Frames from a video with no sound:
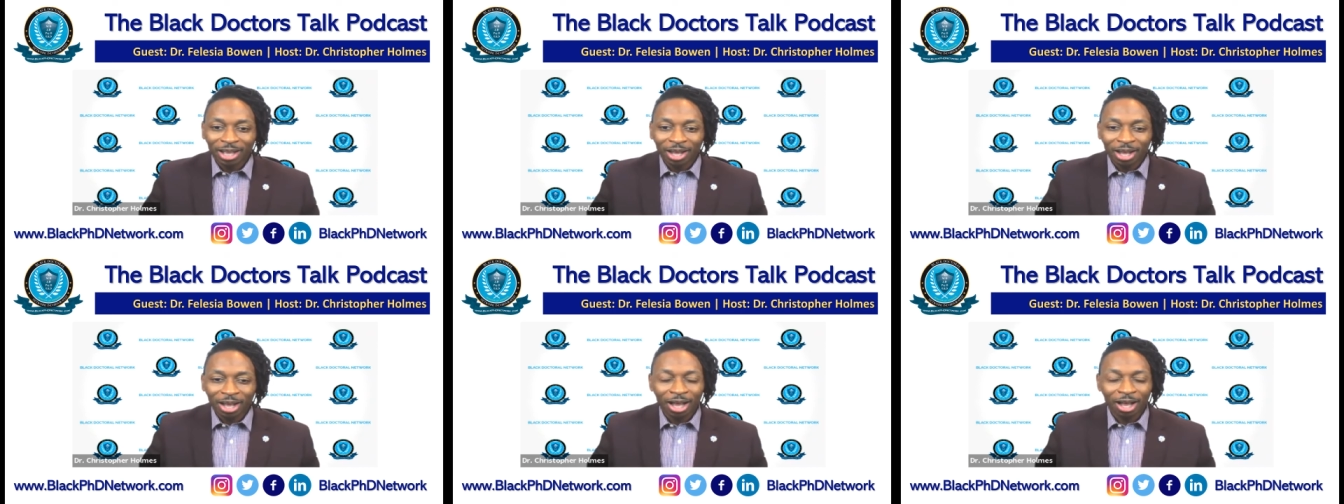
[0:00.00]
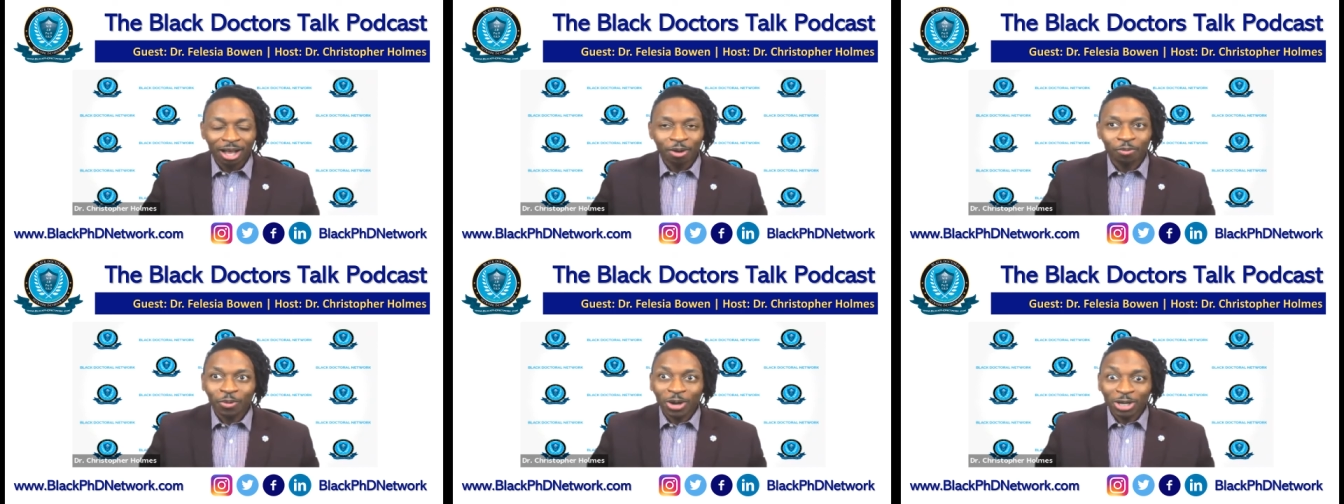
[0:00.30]

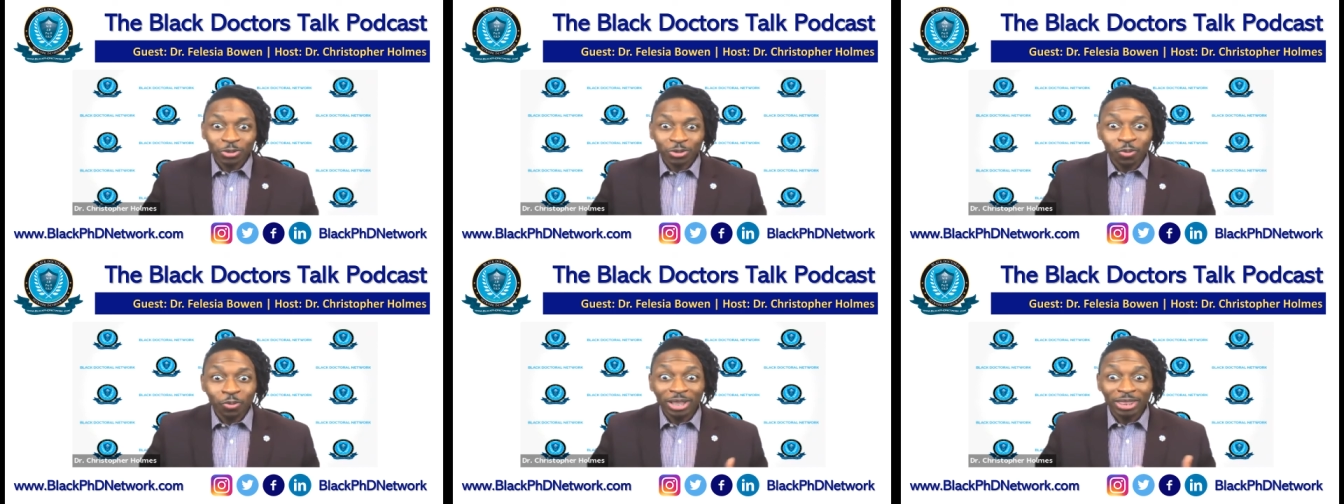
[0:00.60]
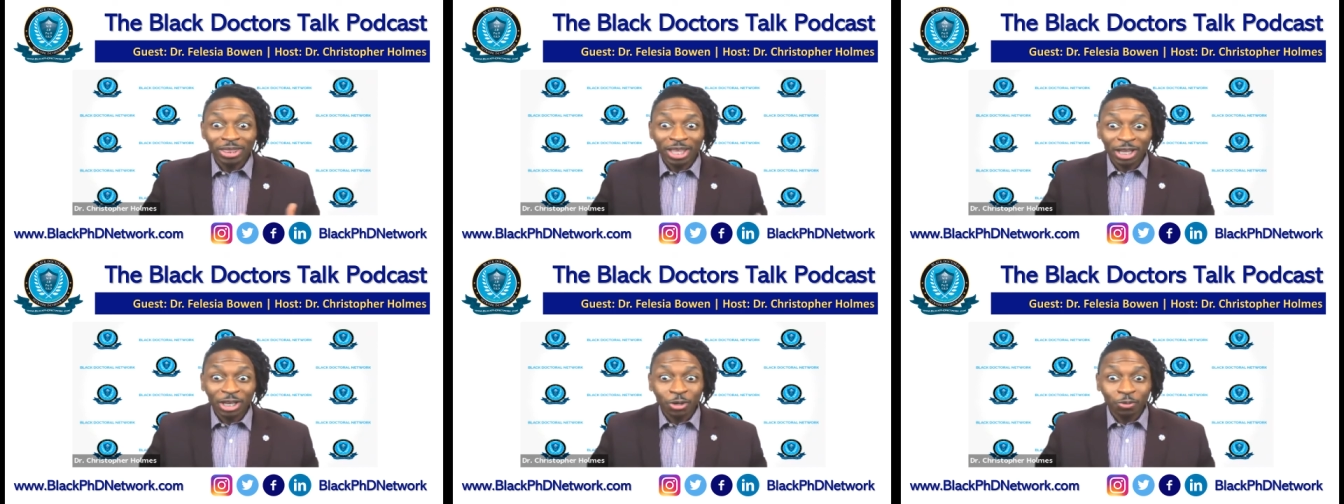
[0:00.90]
Uh, what's one
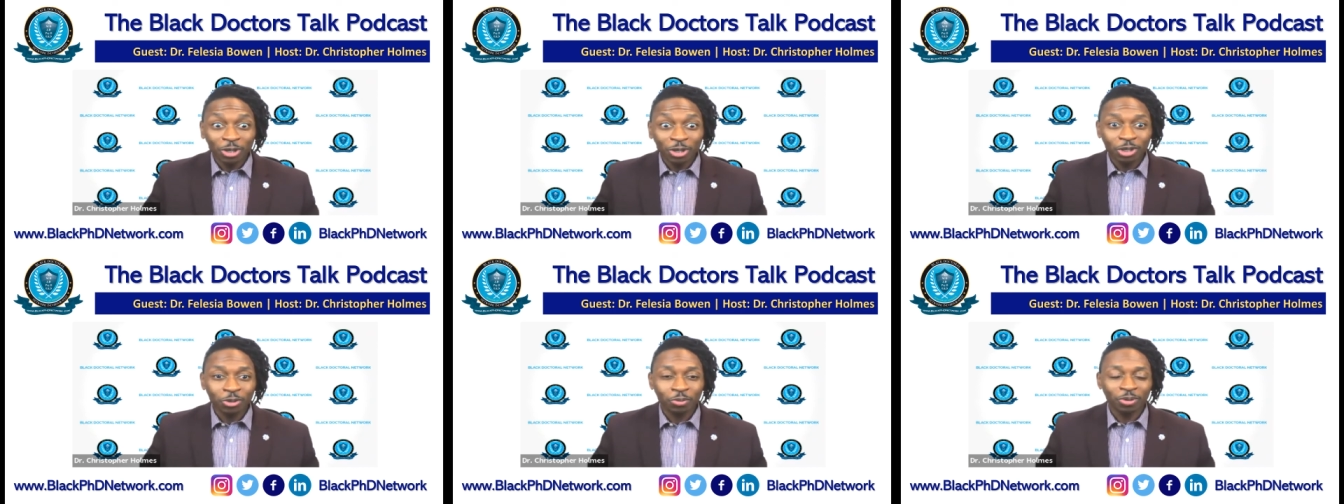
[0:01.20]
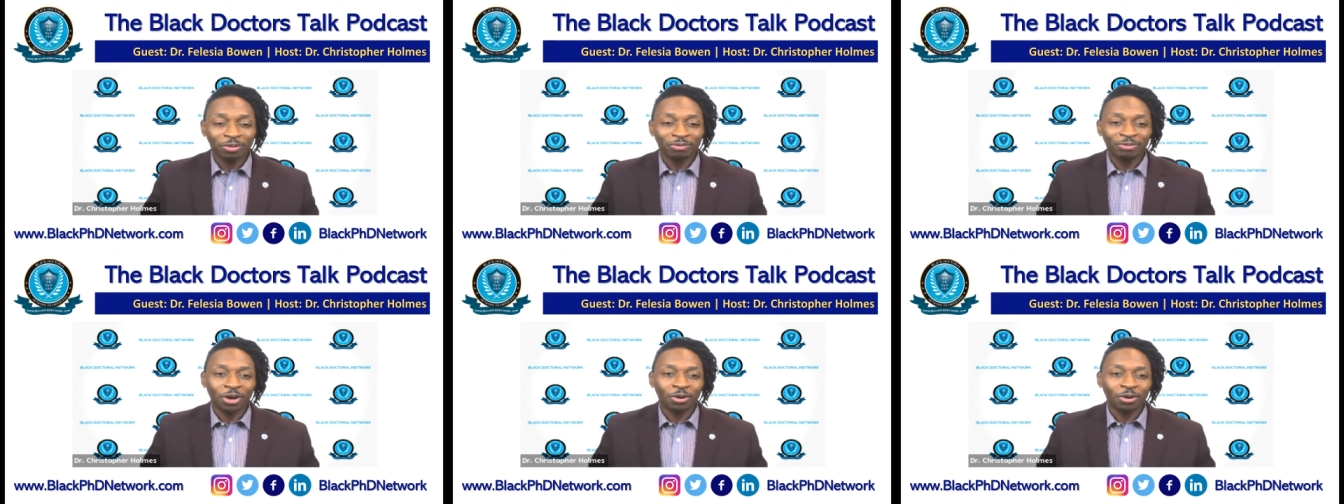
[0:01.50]
thing you wish you would
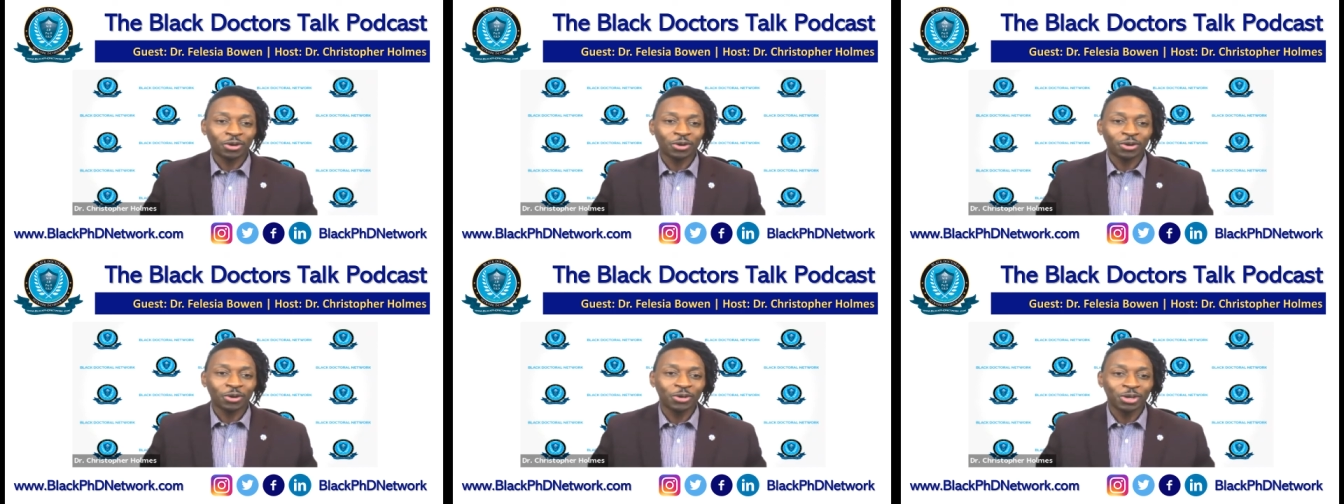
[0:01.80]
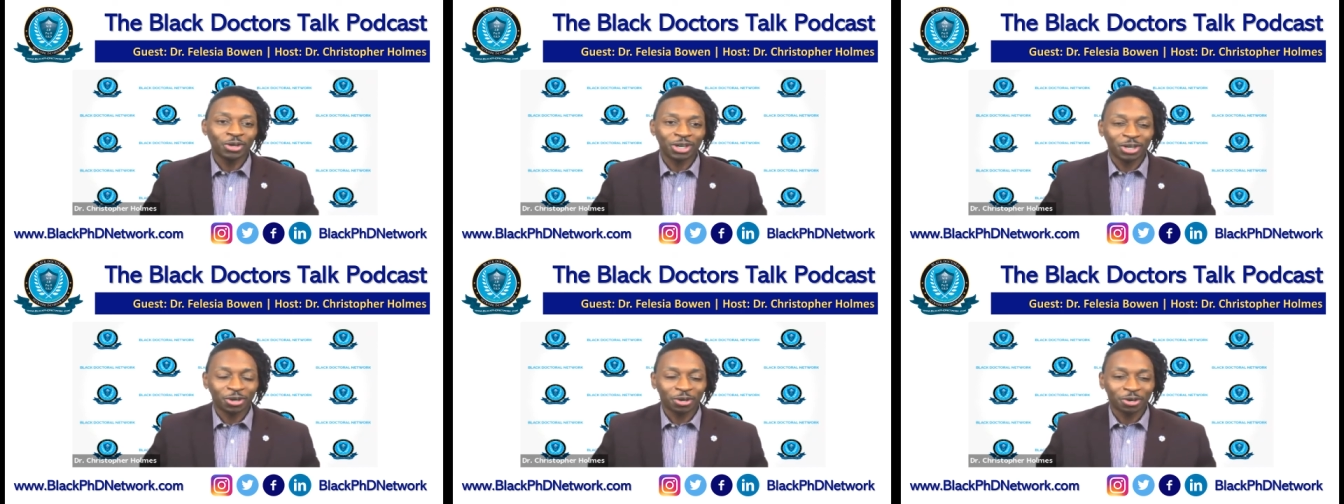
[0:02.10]
have known
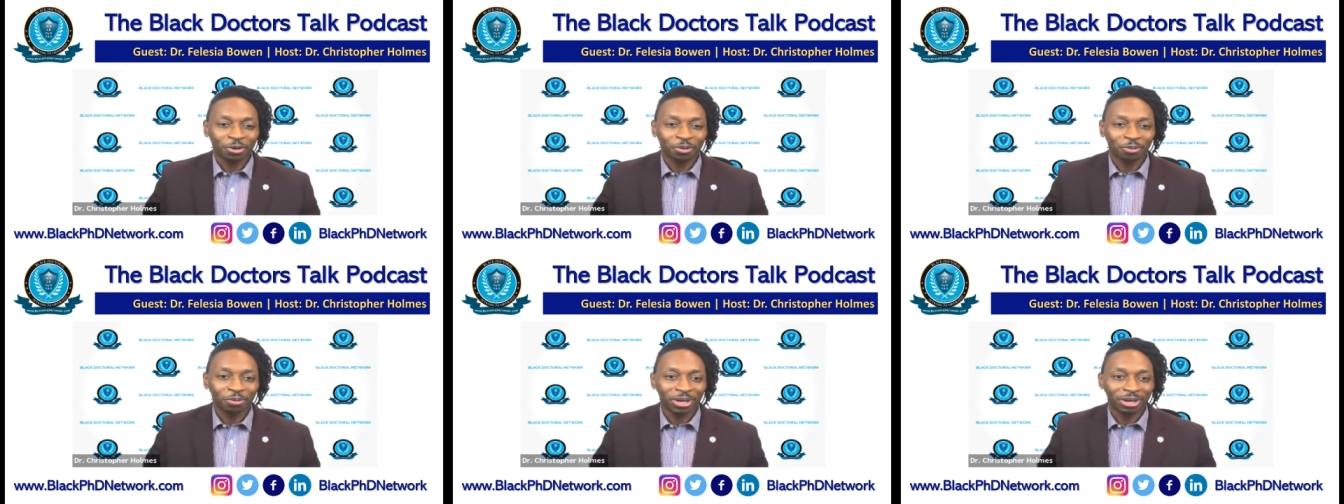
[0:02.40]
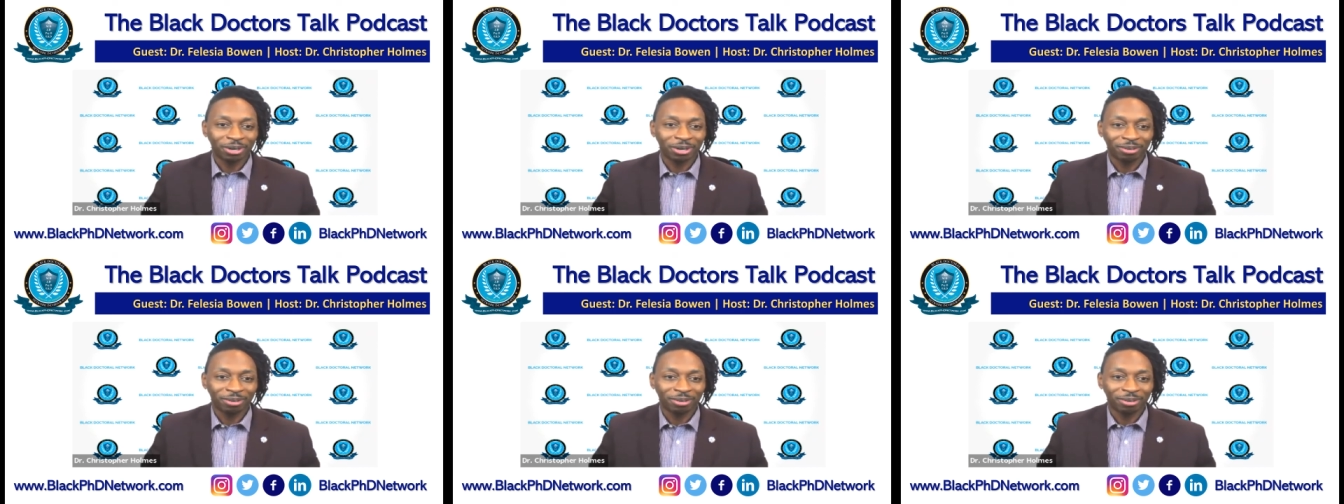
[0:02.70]
earlier in your
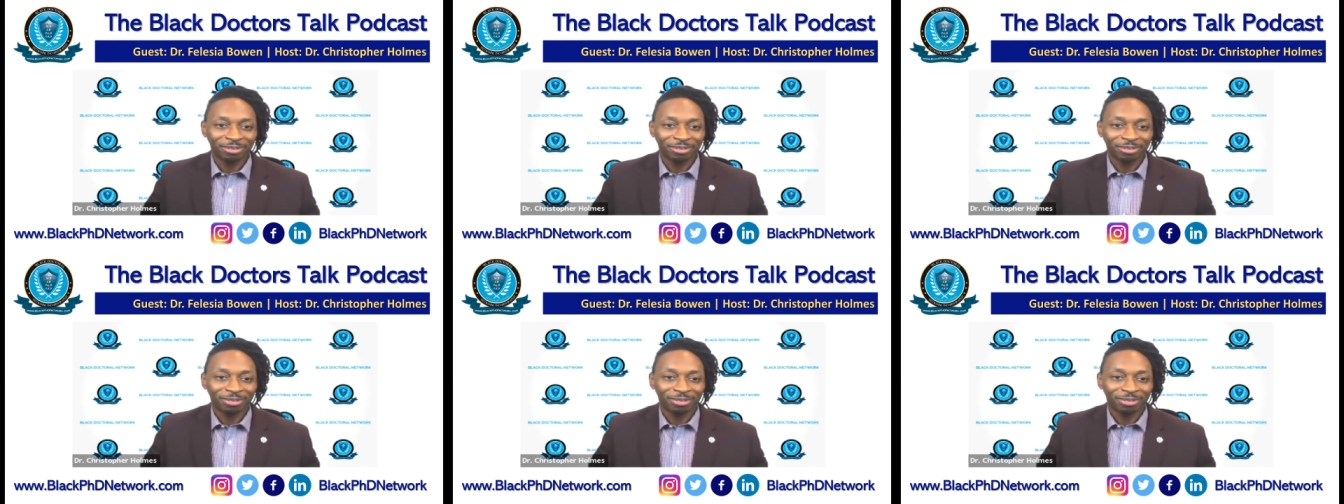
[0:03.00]
career?